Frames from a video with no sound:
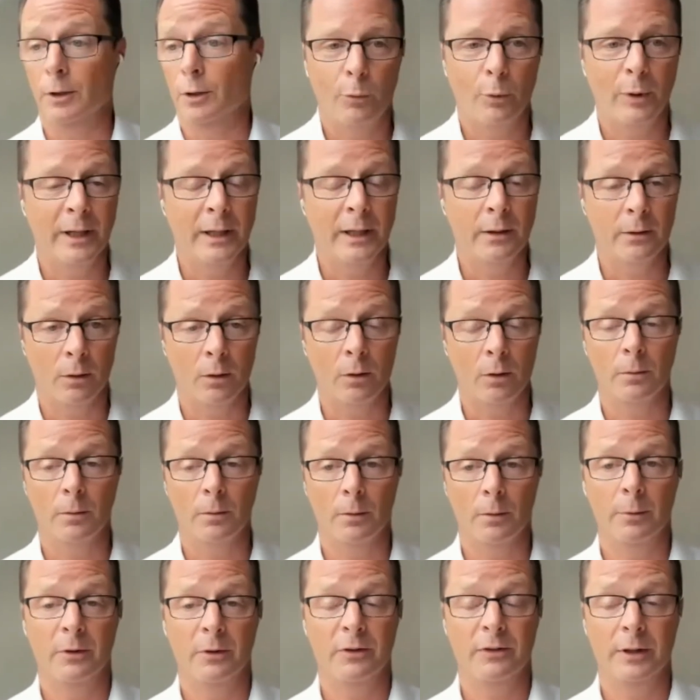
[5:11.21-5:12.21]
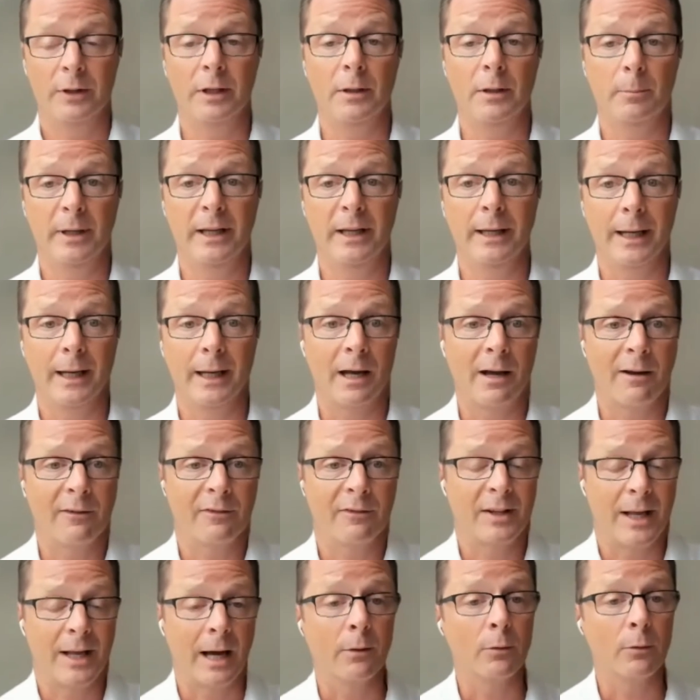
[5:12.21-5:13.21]
we obviously in BI
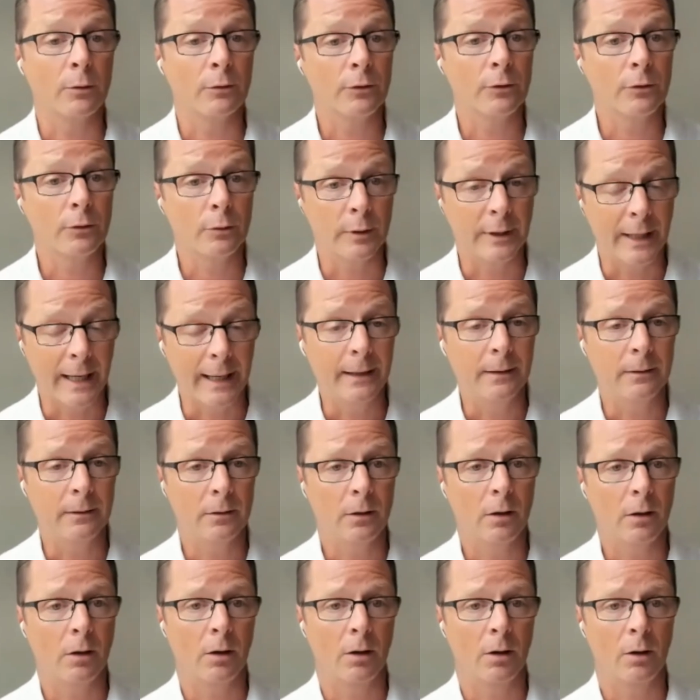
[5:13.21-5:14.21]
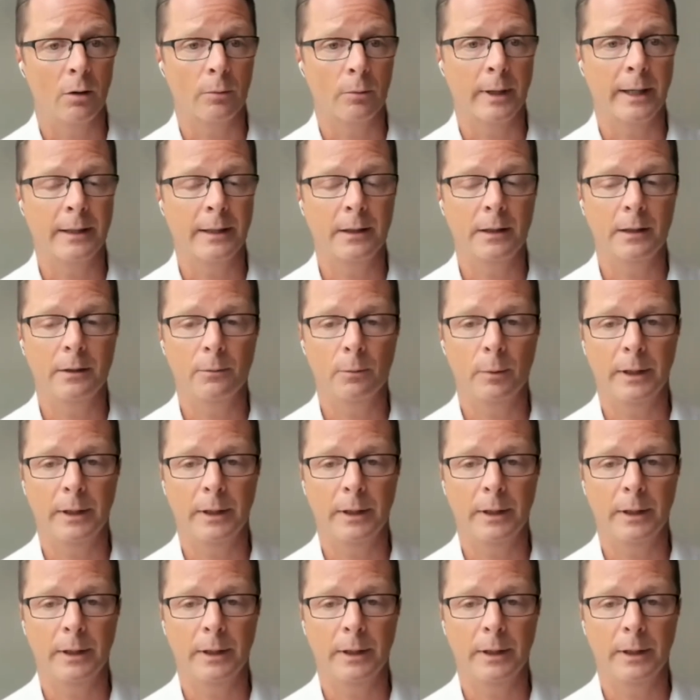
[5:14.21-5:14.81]
have towers today already.